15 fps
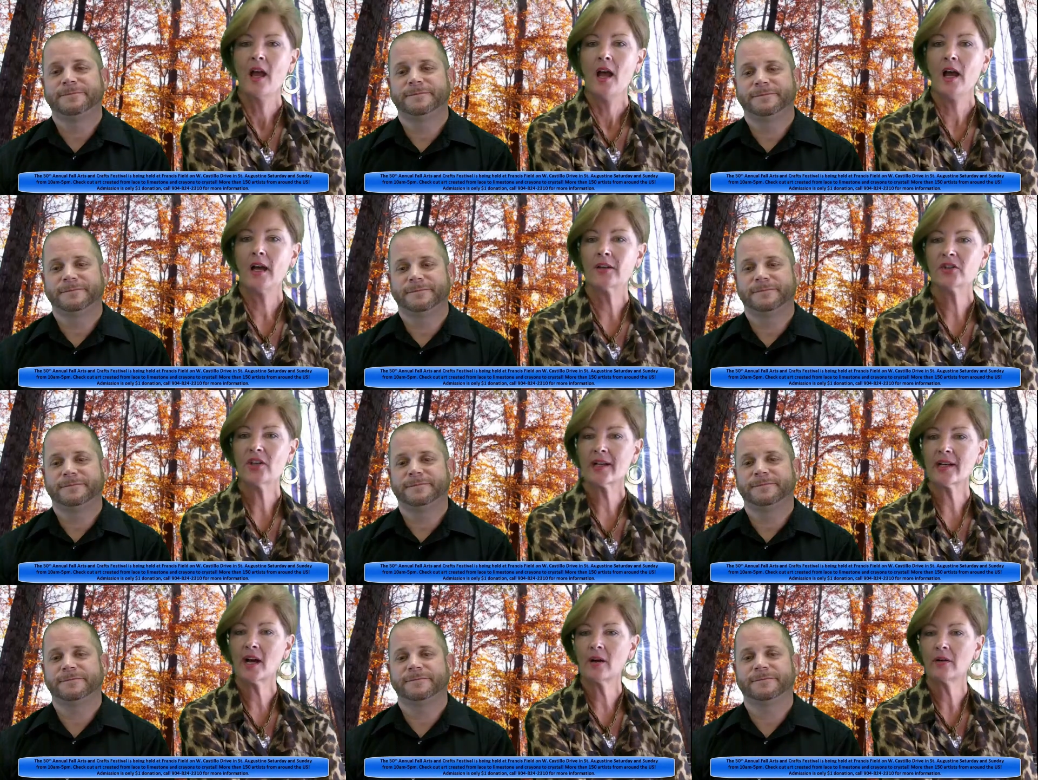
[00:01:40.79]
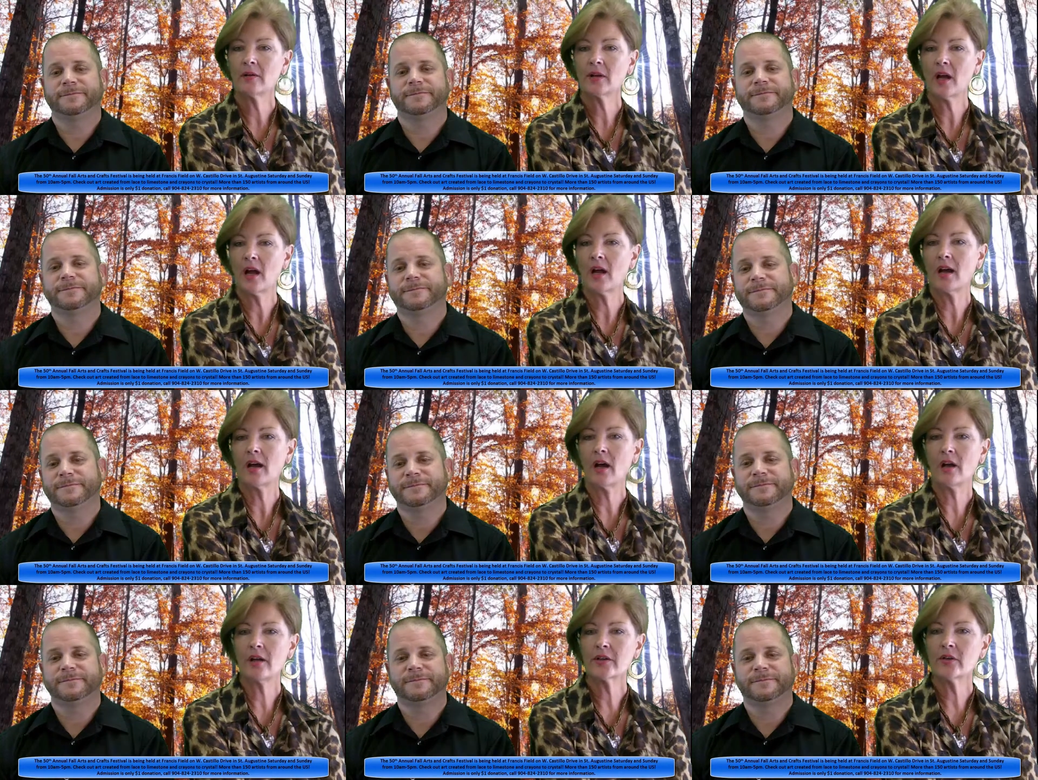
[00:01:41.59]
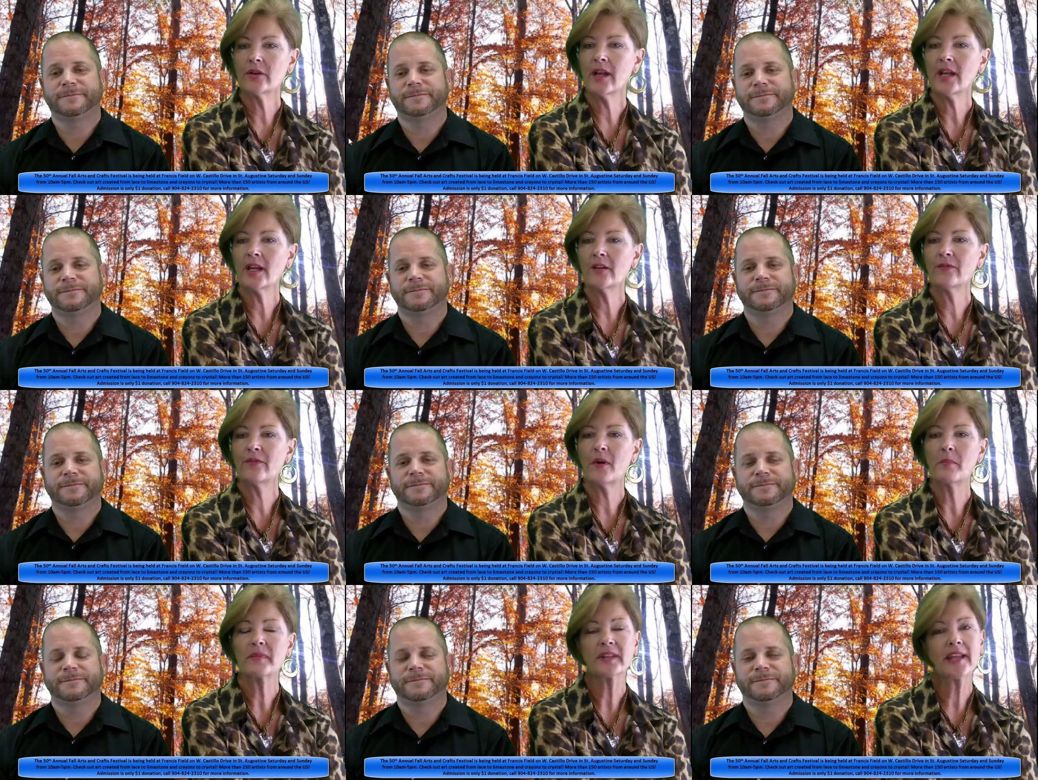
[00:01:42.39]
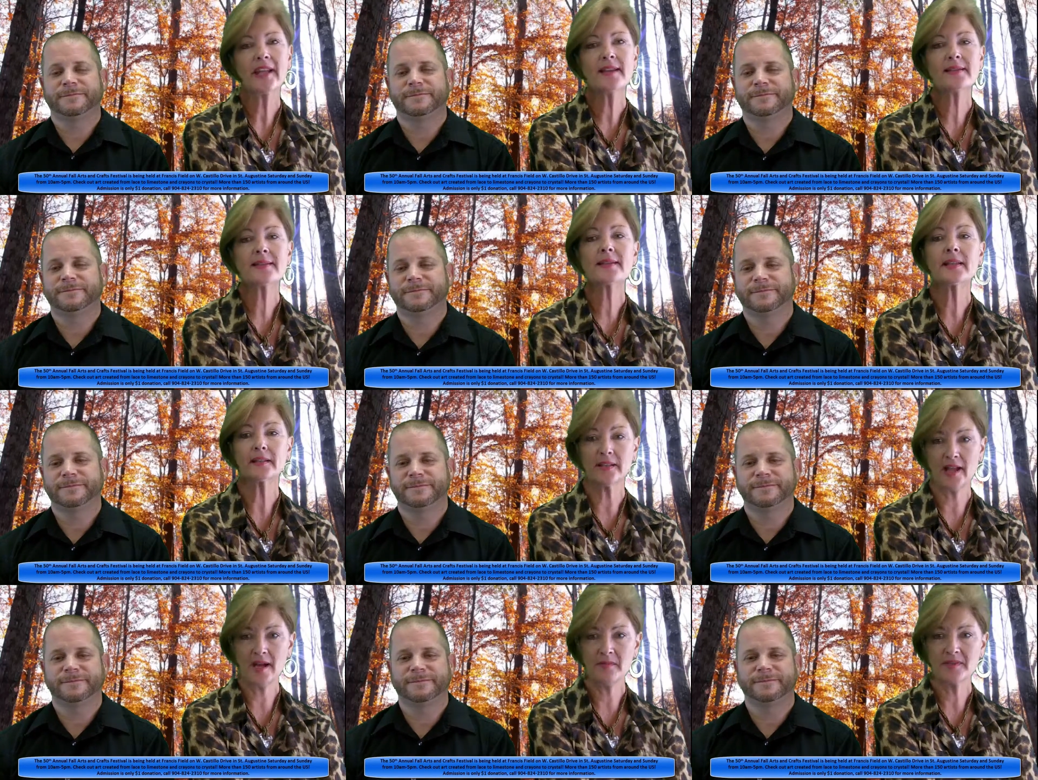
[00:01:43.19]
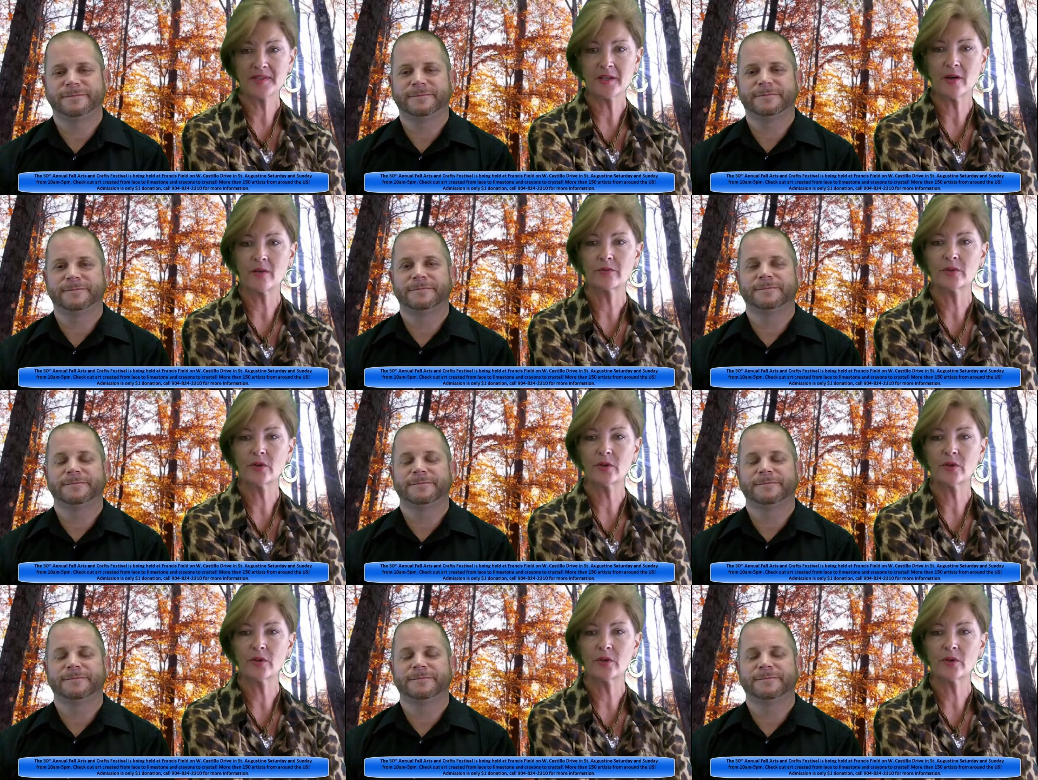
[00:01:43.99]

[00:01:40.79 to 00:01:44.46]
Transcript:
Speaker 1: Uh, check out uh, art created from lace to limestone,